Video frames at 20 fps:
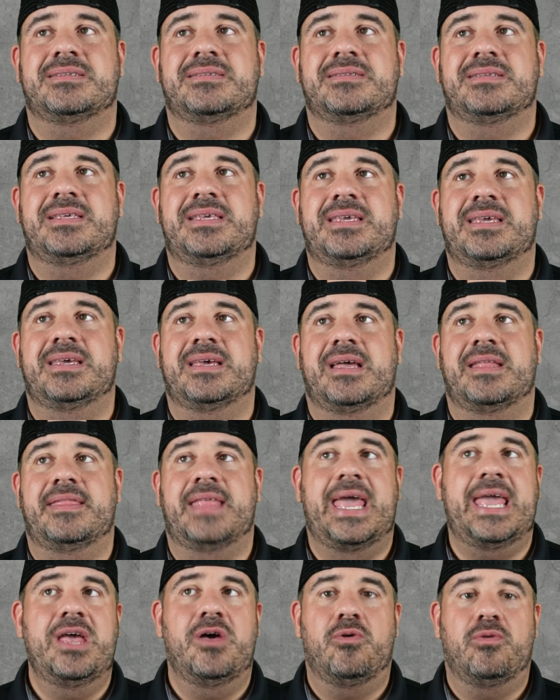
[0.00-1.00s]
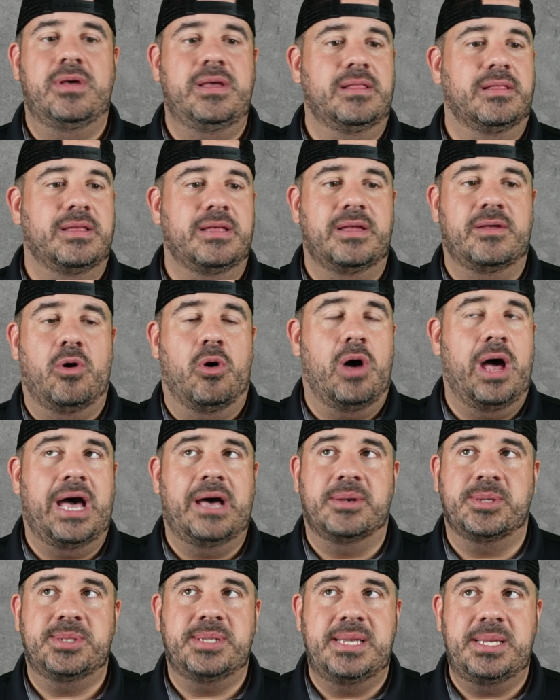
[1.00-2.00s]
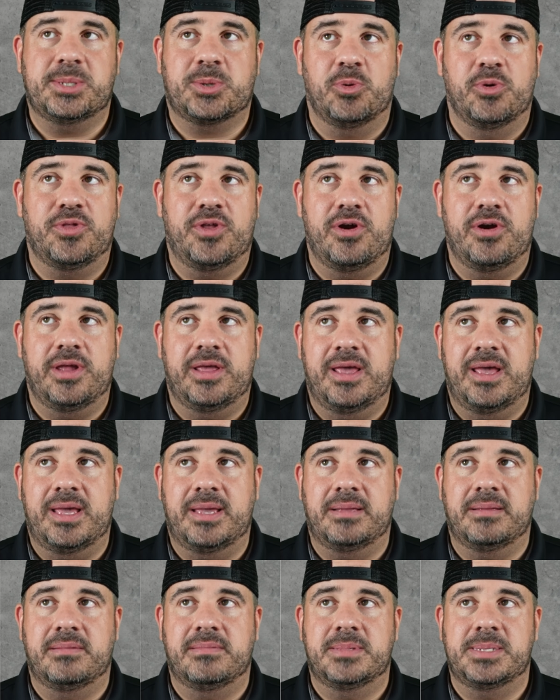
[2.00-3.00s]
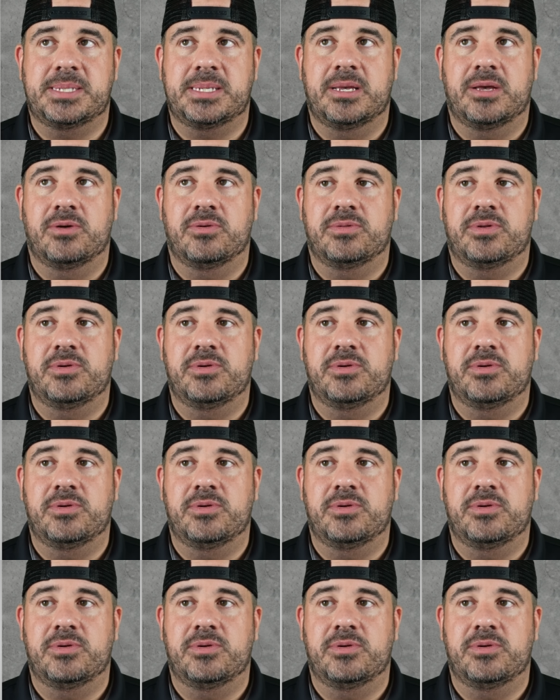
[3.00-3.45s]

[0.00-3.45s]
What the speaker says: they only let Ohio State score 38. So their